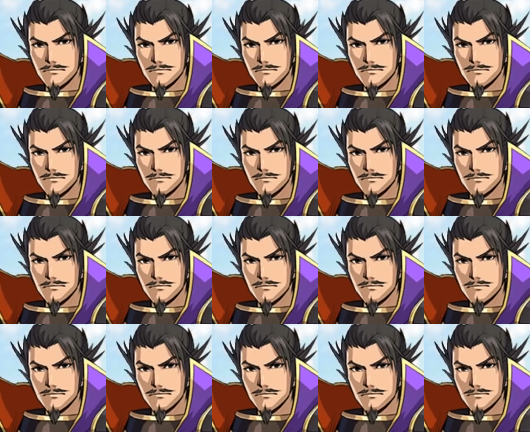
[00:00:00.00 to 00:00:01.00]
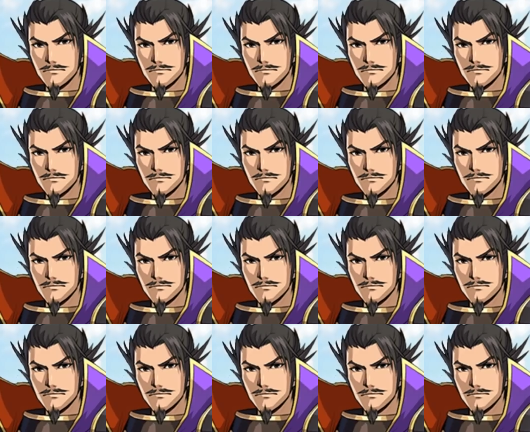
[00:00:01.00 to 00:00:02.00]

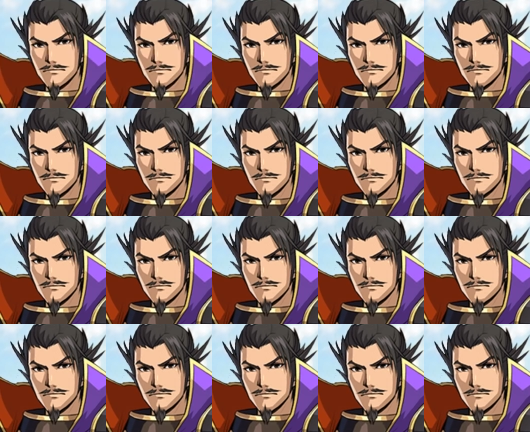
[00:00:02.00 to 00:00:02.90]
(silence)